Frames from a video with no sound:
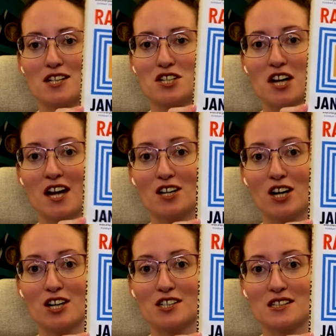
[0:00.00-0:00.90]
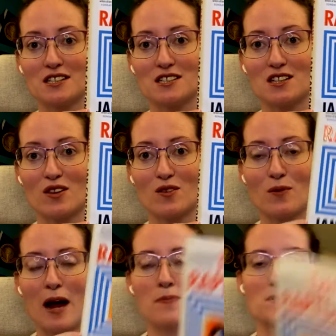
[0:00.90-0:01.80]
Jan Carson's The
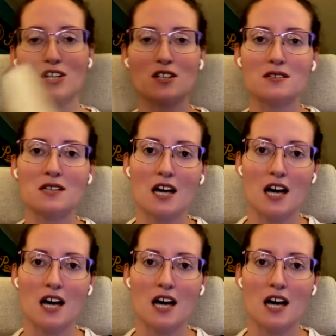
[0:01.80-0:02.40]
Raptures.